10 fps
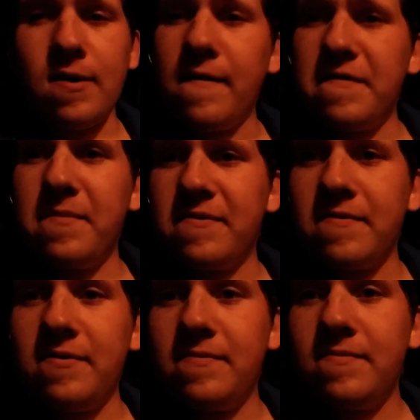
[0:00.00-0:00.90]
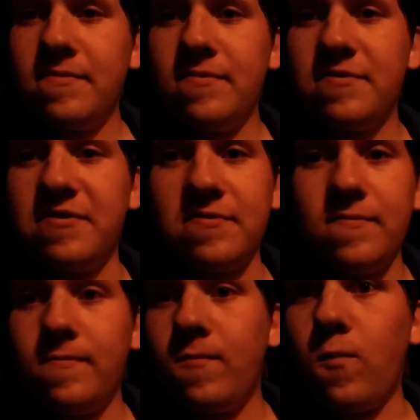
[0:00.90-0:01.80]
I don't have number three. It's
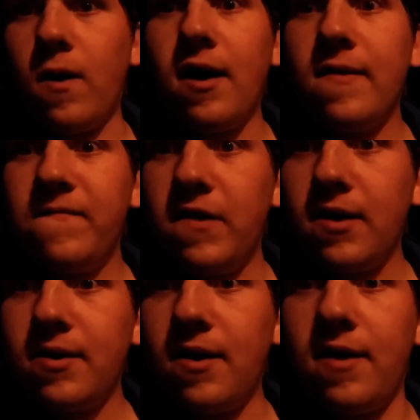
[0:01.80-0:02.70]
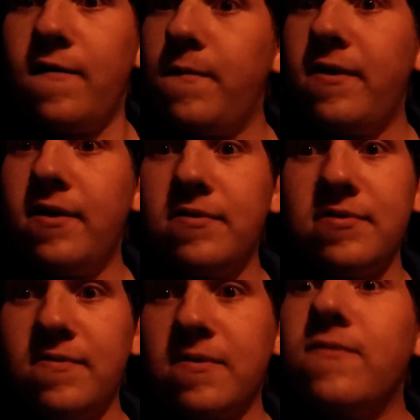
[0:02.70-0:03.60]
just why the fuck not? Everybody
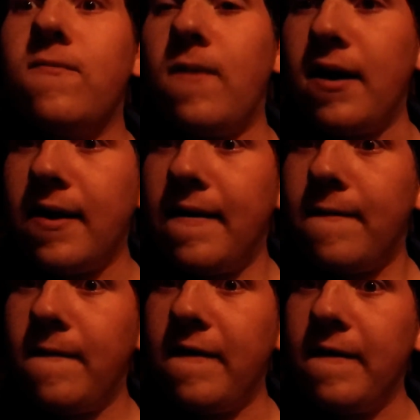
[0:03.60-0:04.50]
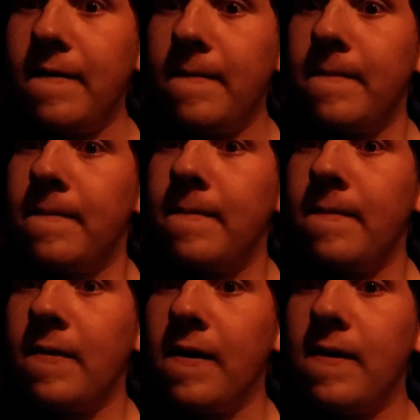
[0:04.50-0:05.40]
else is doing it. Why can't we?
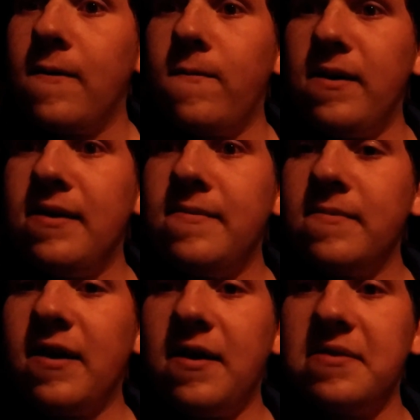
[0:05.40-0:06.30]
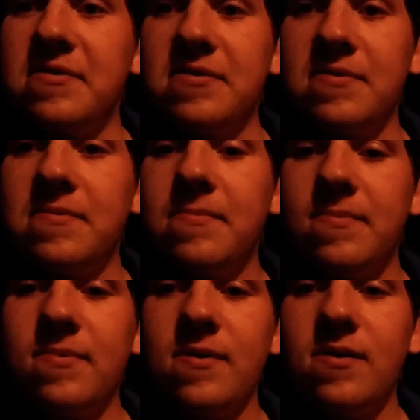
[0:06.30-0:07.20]
Wade in Kansas.
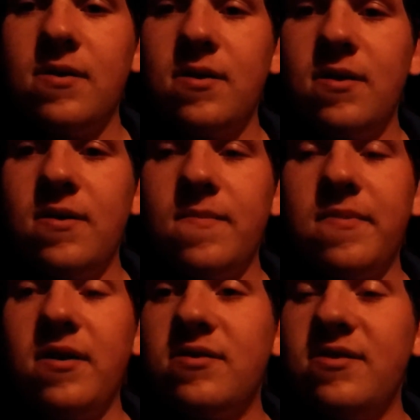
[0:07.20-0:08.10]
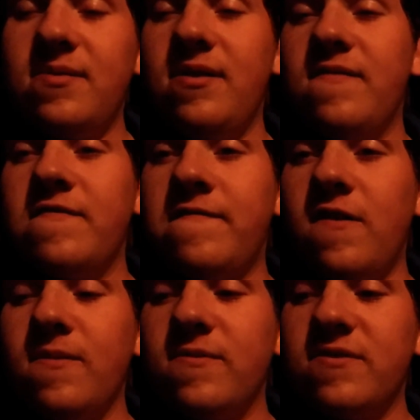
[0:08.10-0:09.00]
Plus, it'd give the
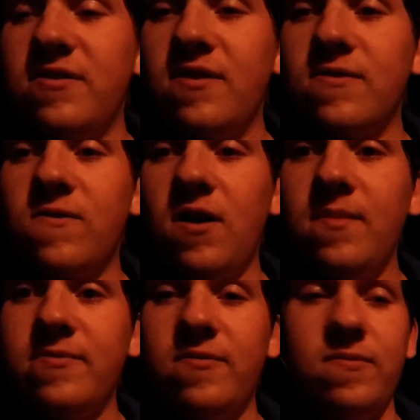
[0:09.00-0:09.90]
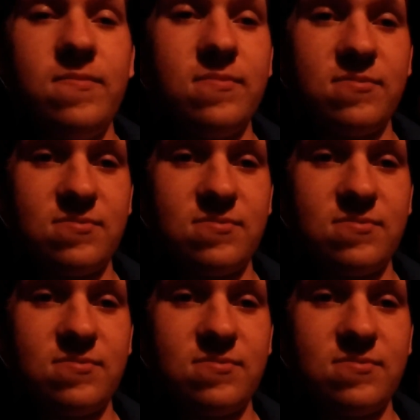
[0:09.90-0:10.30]
farmers another crop to